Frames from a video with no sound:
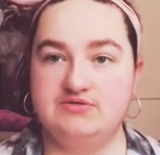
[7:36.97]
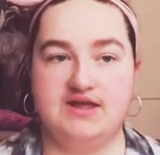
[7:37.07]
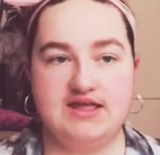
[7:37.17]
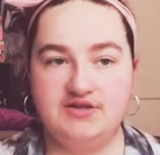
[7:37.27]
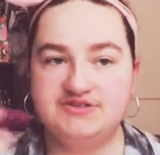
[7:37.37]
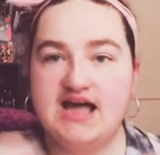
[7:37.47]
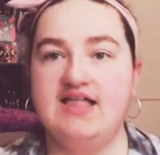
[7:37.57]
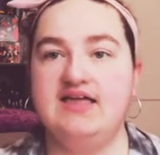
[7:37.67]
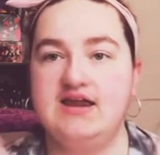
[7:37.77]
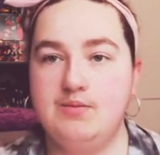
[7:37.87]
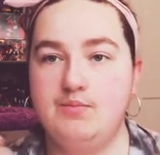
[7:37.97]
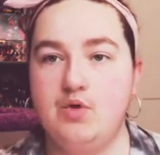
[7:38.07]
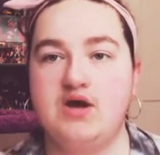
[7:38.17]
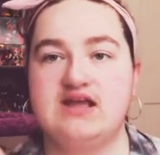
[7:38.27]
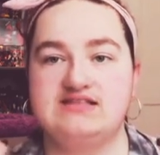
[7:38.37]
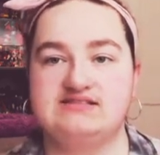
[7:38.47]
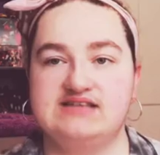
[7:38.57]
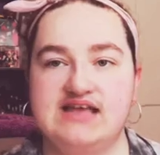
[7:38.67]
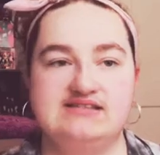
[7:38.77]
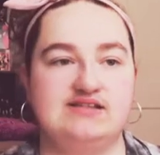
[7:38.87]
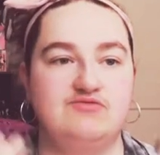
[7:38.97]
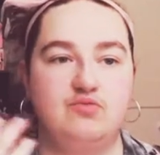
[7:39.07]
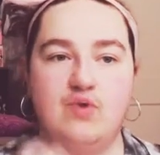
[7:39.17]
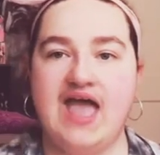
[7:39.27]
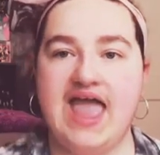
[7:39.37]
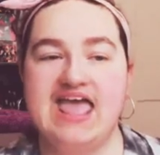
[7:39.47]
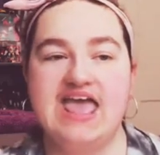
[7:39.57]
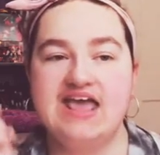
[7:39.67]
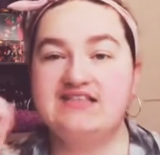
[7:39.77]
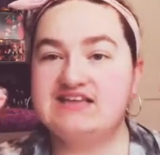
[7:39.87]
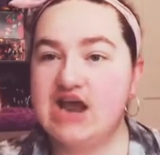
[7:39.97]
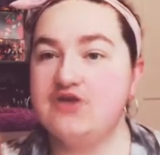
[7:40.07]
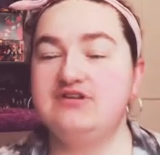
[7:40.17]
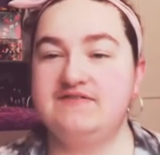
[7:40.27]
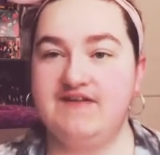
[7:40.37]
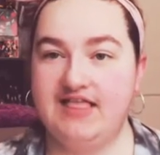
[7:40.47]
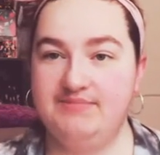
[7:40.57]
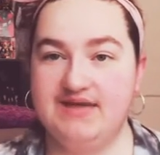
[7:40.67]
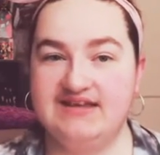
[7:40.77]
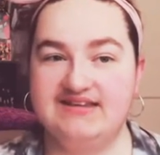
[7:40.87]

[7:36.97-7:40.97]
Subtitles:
Like, he'll tell it in a more concise way. His character development,